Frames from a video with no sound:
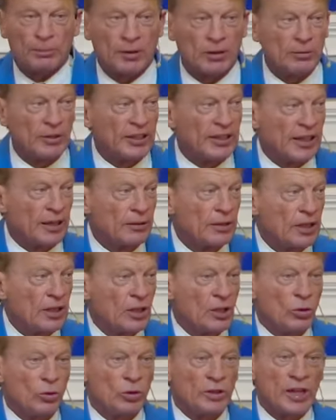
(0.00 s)
up a little bit now,
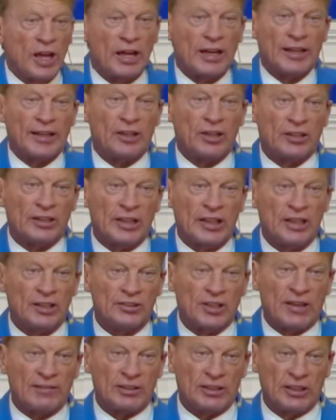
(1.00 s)
would not let her
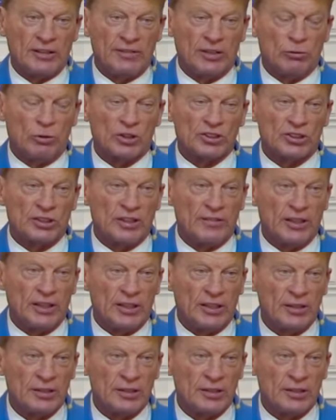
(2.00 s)
kids have a TV, watch TV.